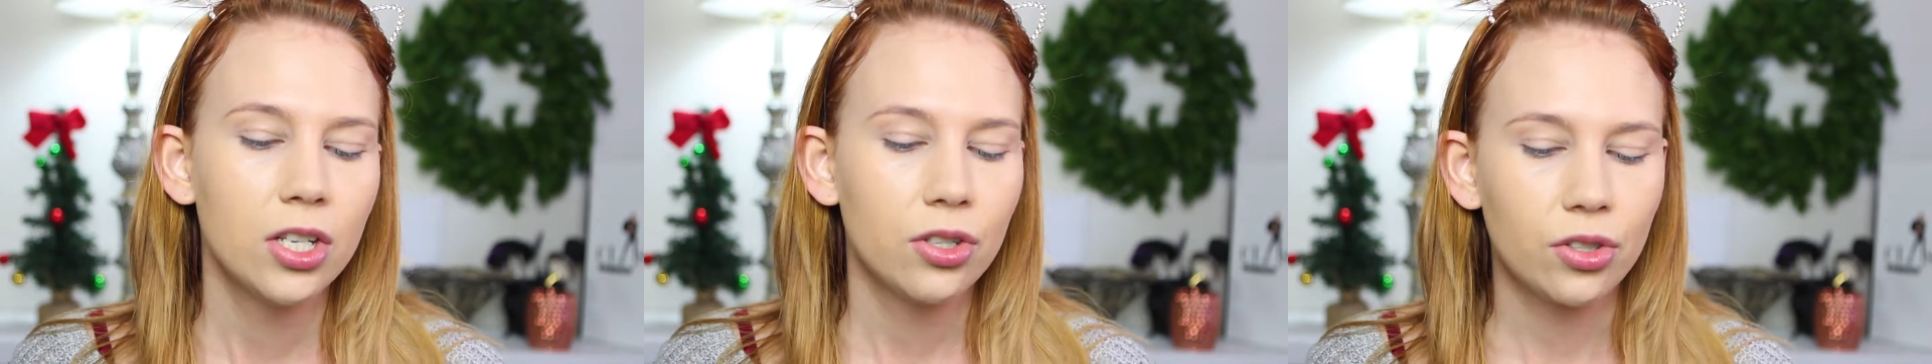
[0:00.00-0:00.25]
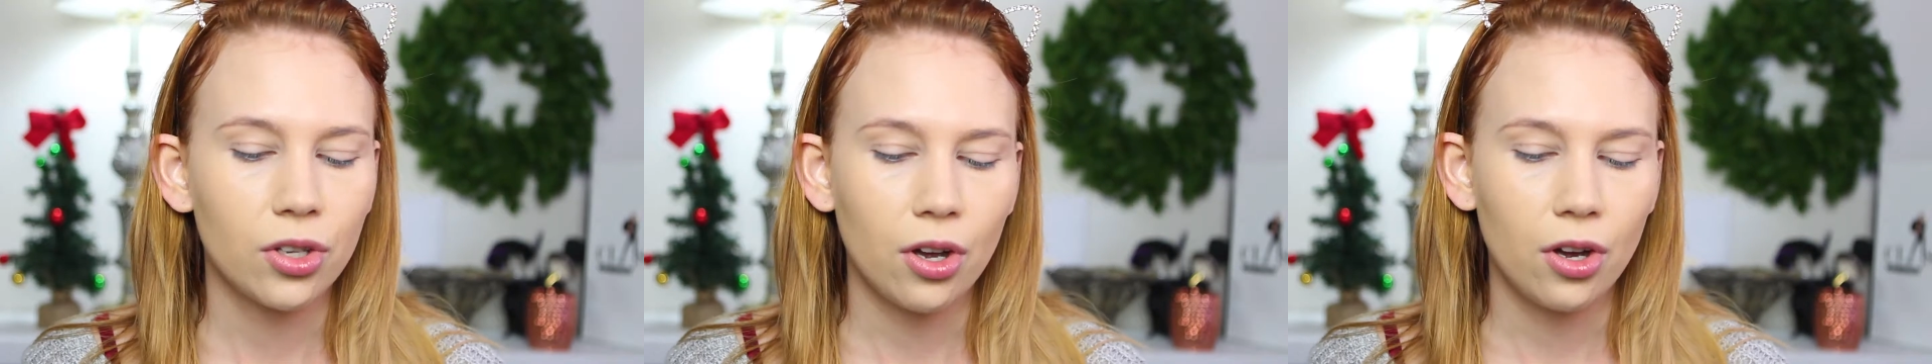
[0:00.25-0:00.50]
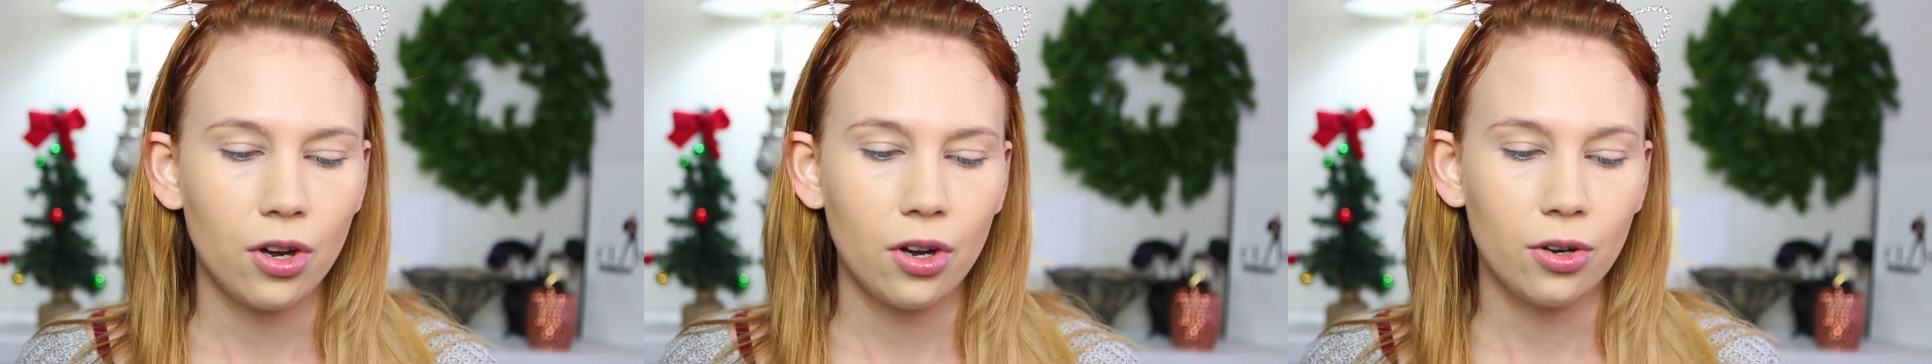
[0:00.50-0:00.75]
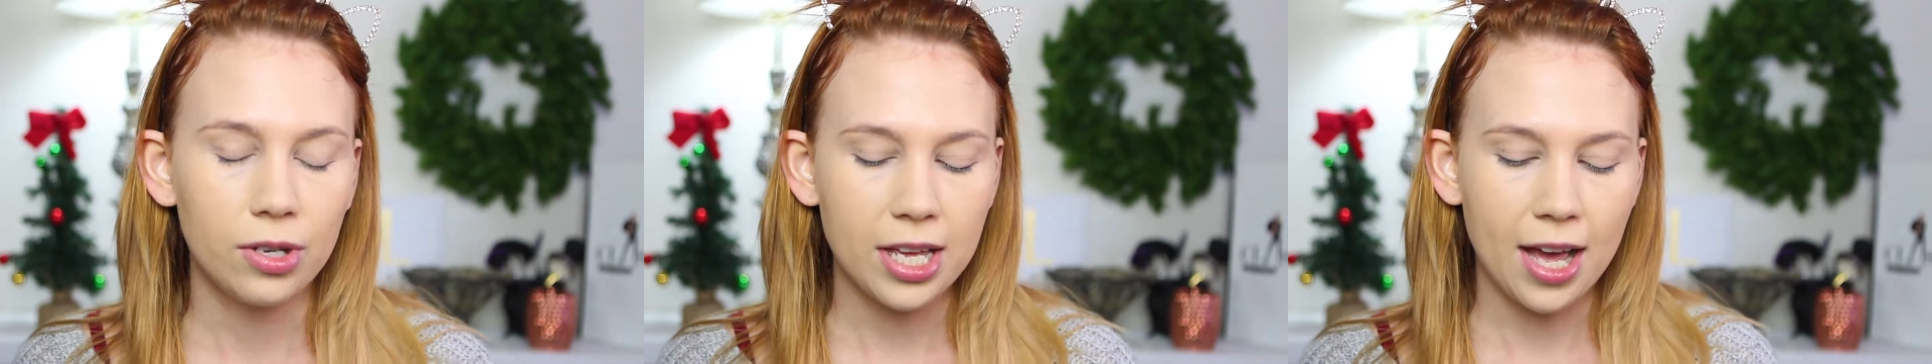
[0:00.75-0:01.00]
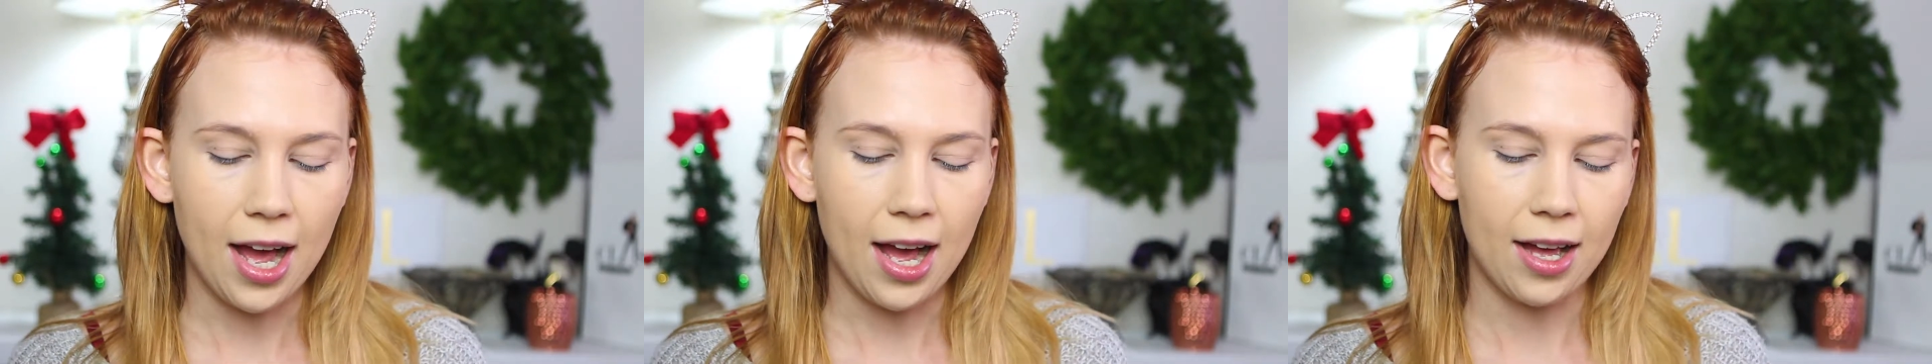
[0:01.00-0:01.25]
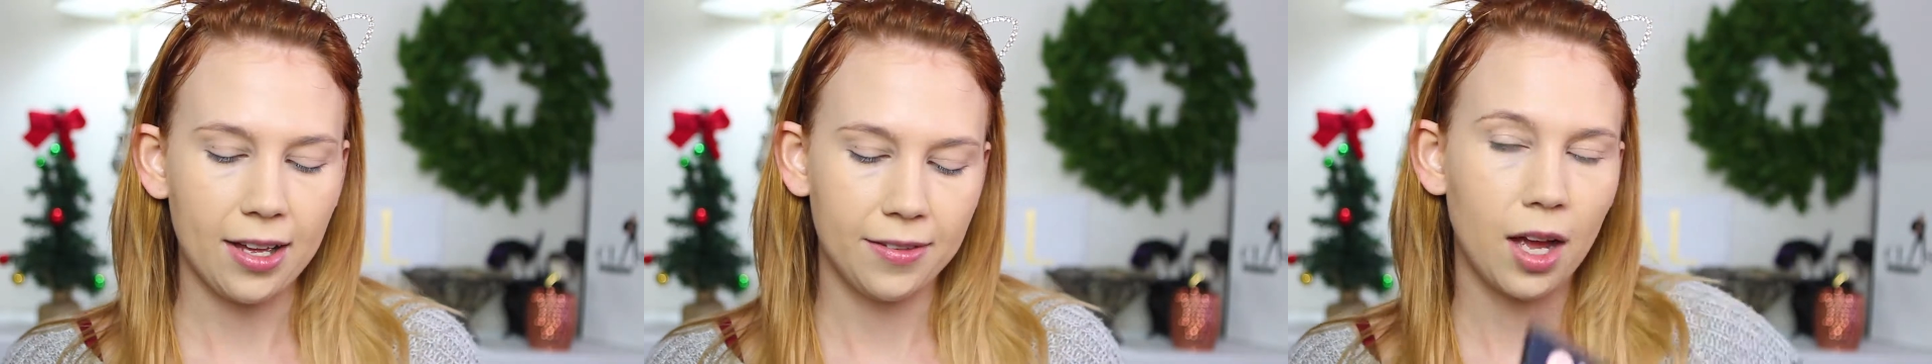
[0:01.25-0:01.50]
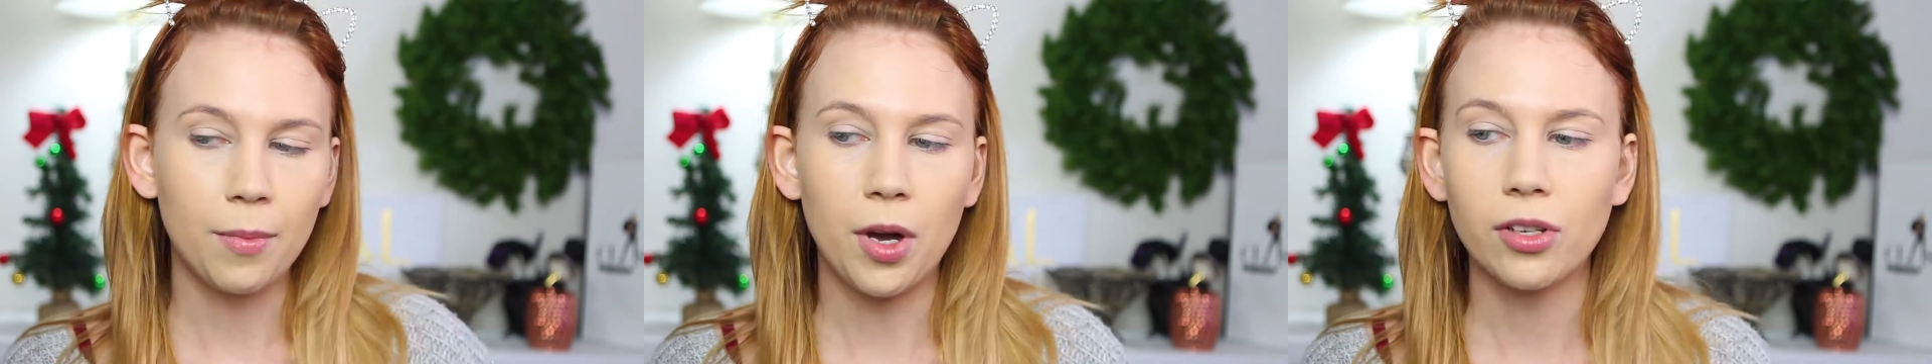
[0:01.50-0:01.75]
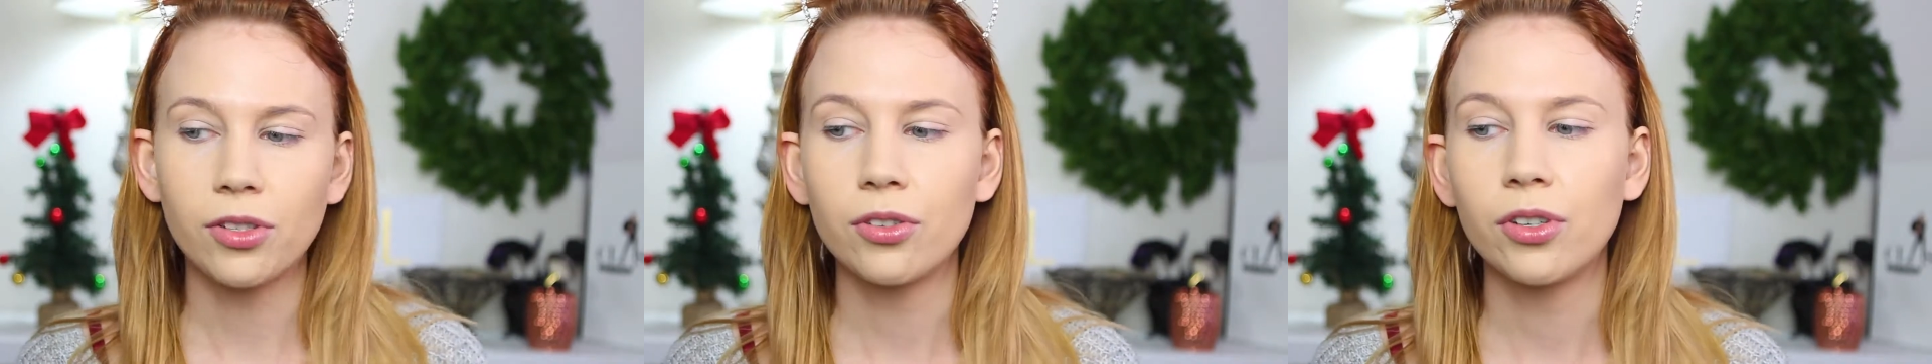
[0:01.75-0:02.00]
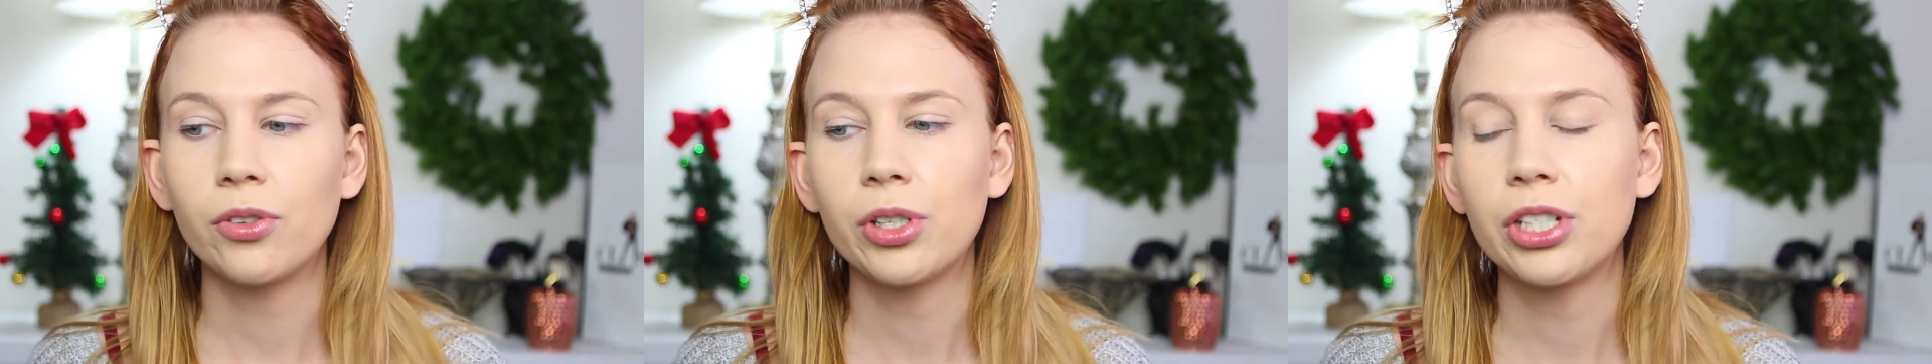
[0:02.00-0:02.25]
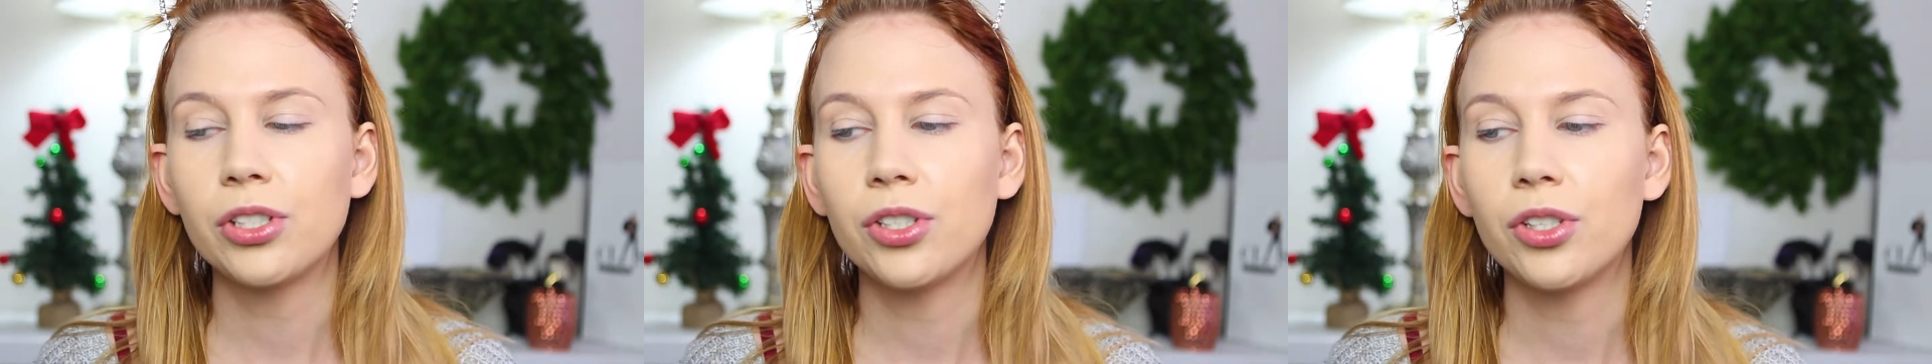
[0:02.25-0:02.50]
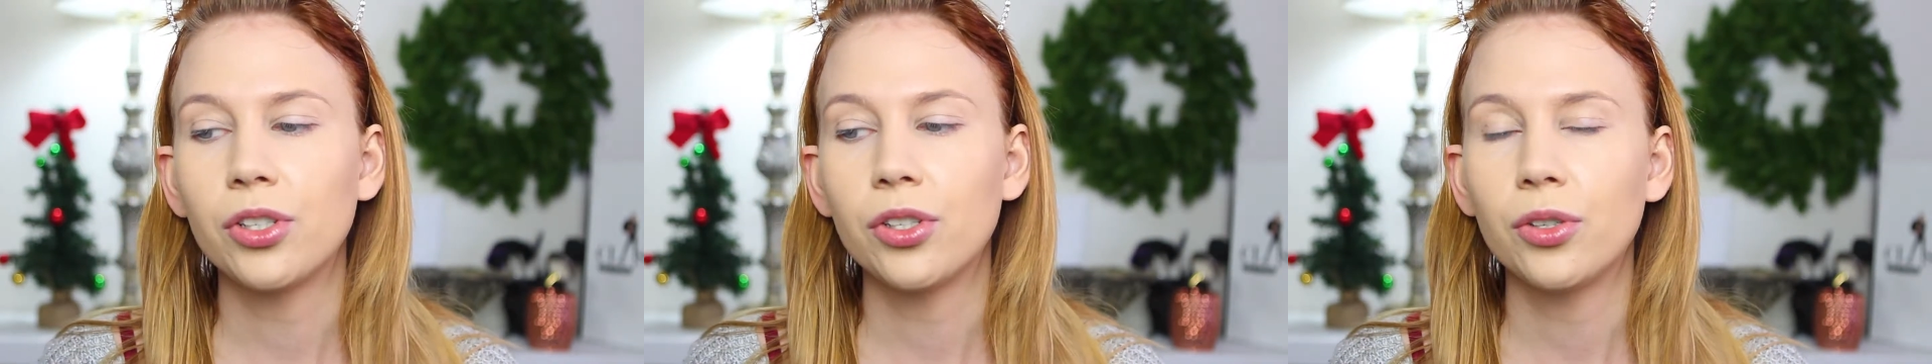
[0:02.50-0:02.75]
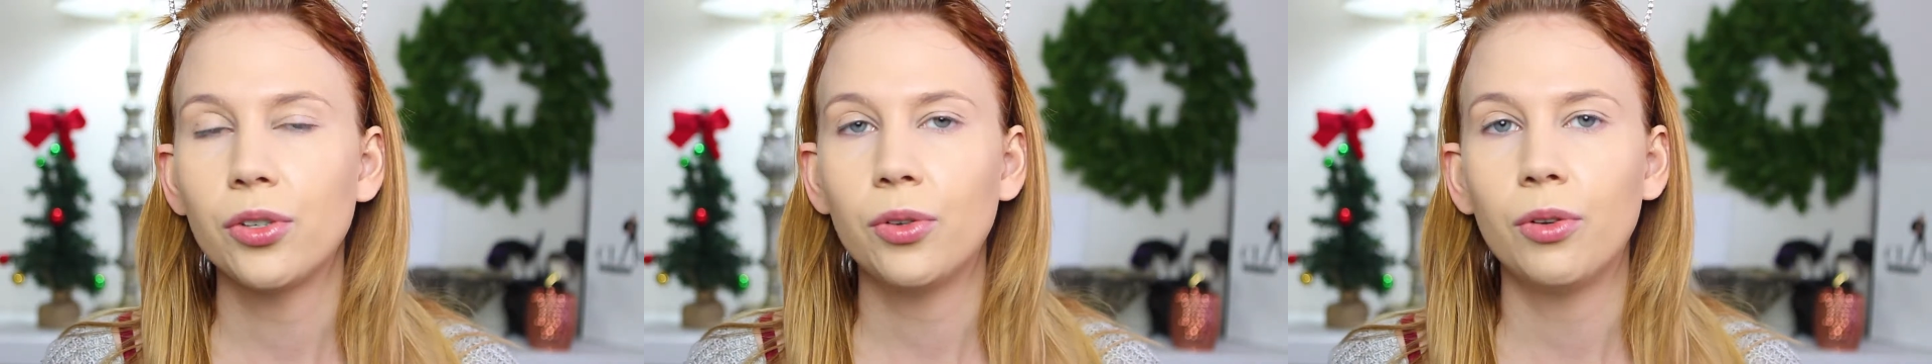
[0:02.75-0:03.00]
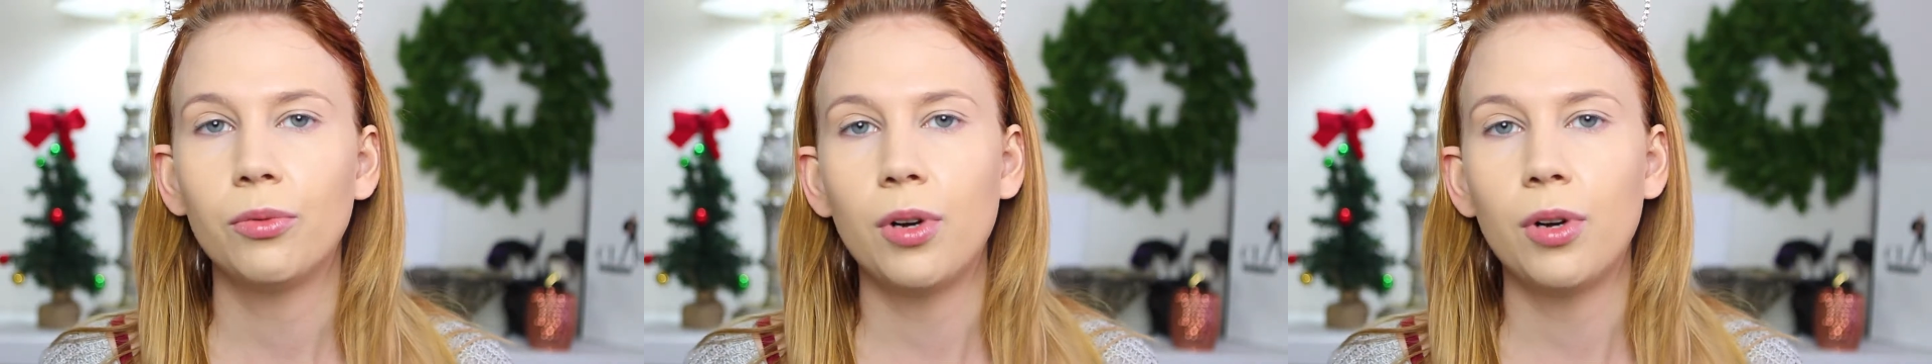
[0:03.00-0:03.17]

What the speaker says: So yeah, I'm also going to,